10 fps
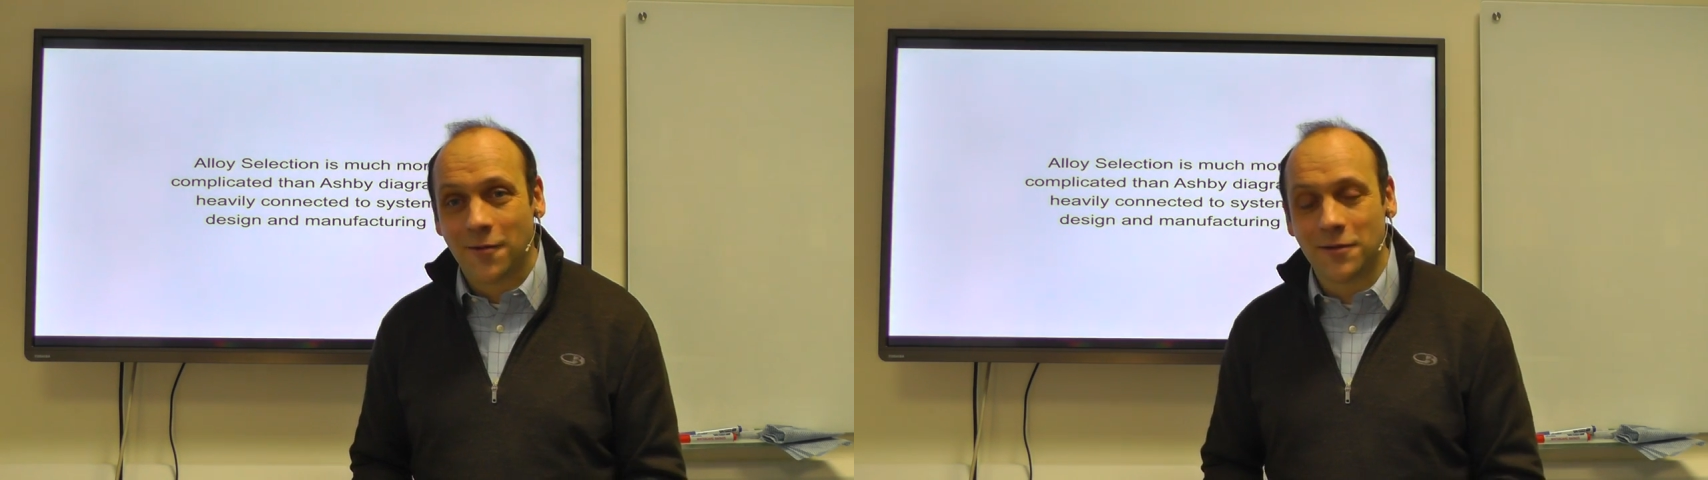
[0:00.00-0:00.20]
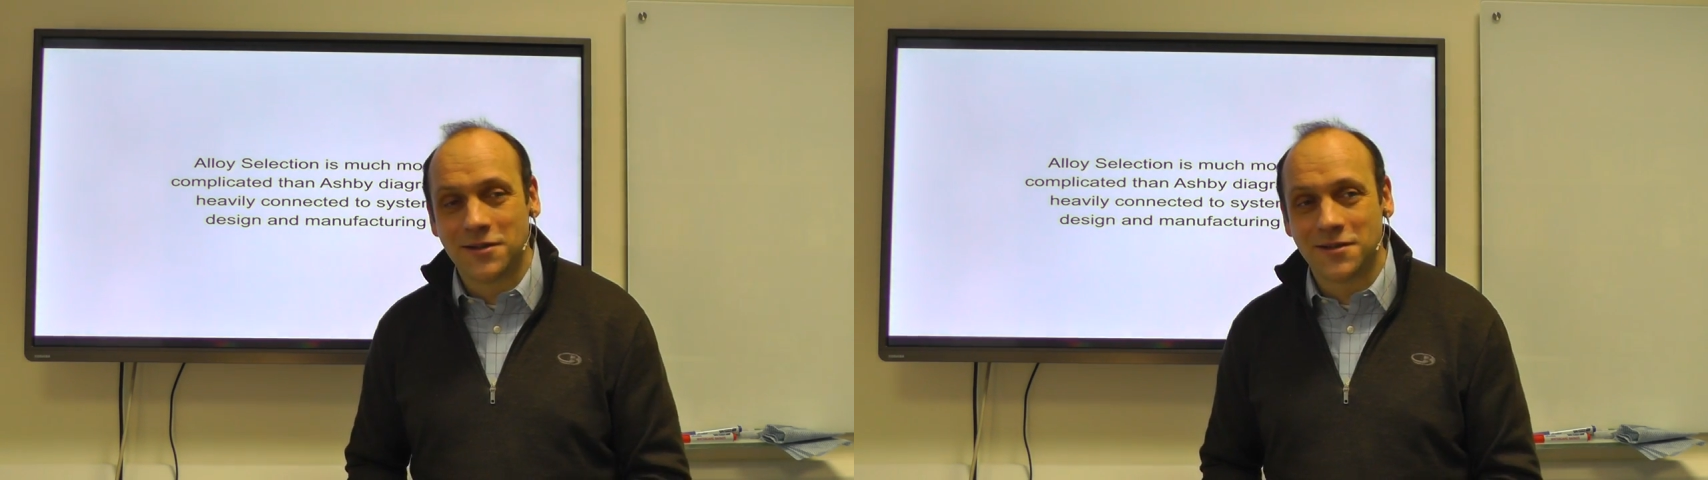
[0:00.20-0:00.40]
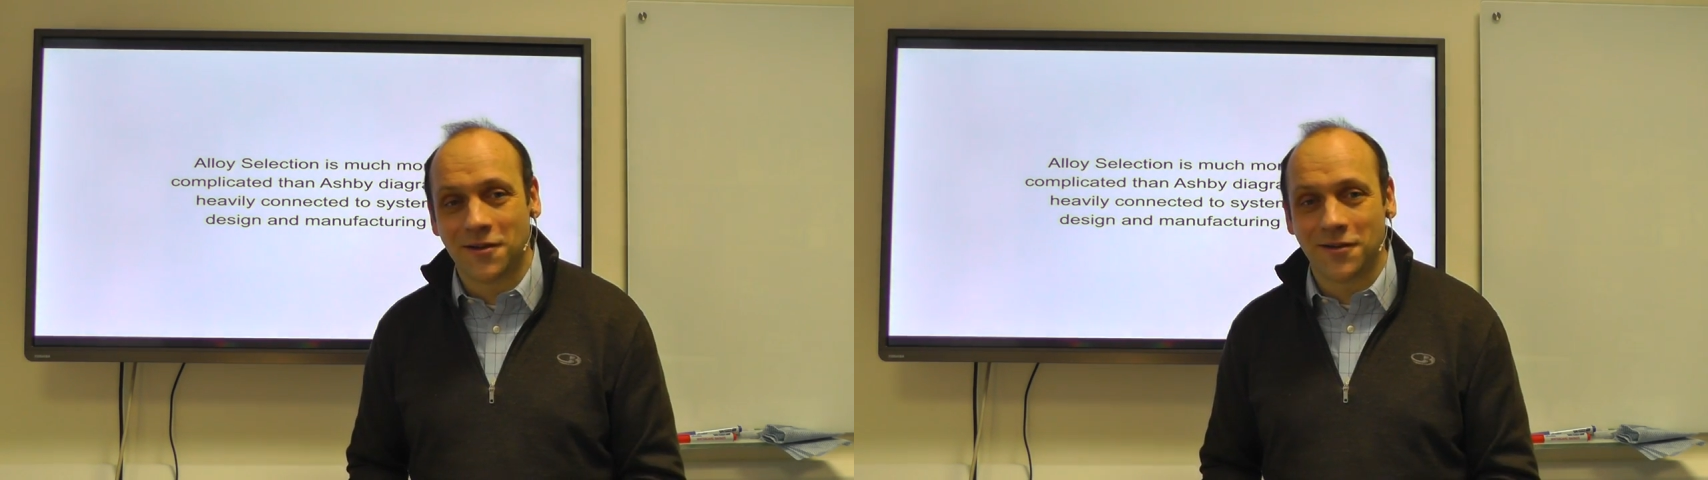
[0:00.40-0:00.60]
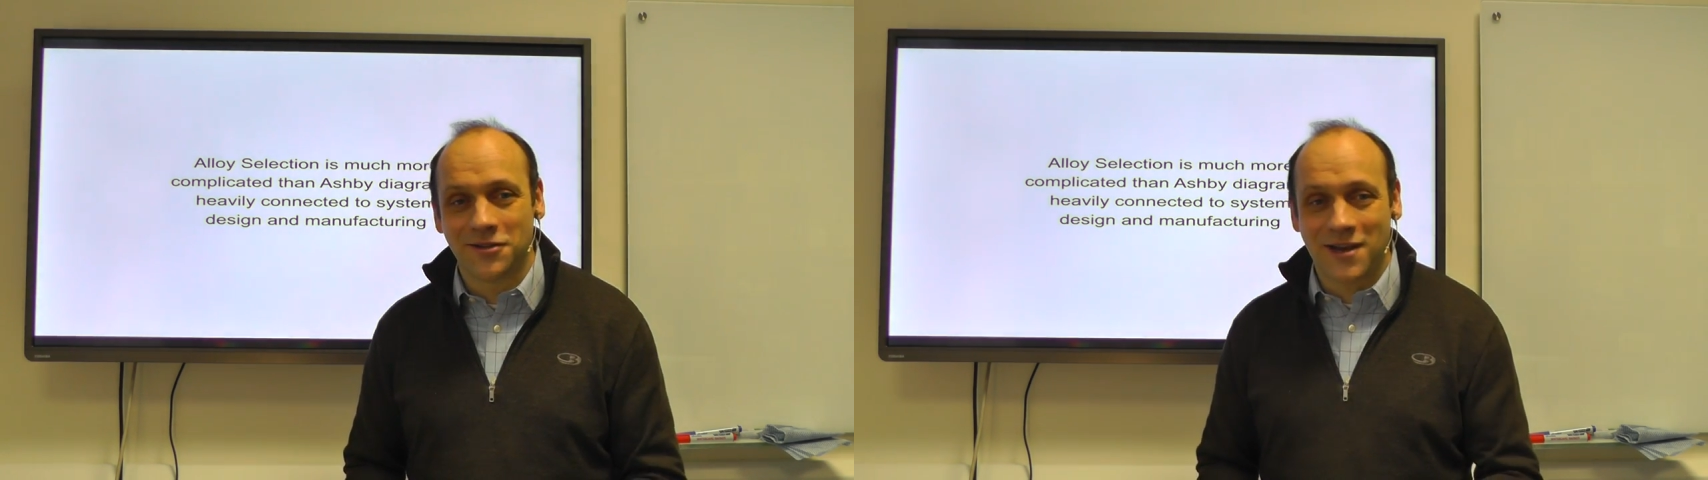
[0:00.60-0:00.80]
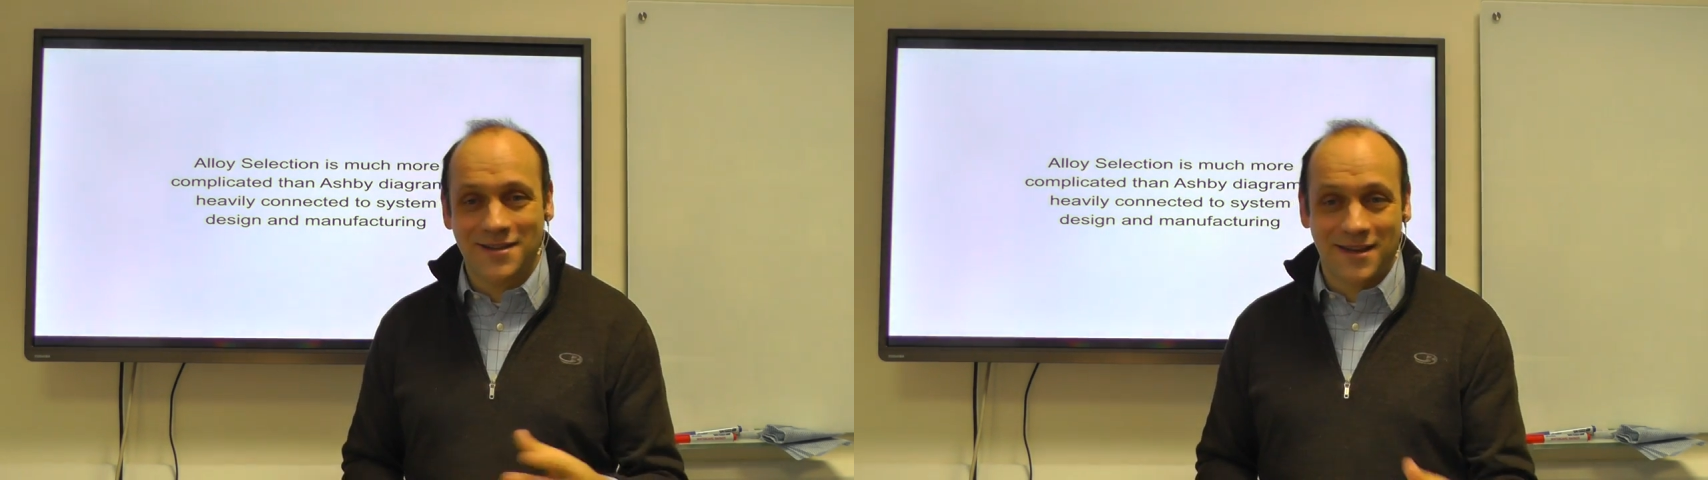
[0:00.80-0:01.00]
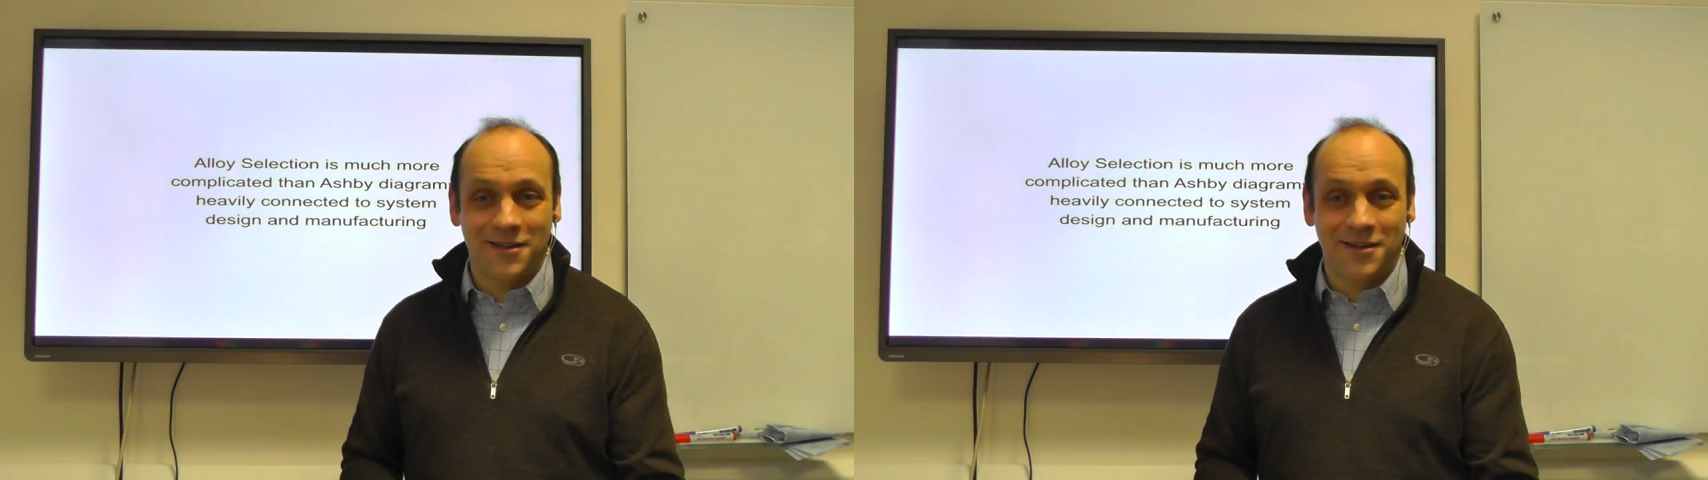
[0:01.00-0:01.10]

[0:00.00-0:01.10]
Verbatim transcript: which is on jet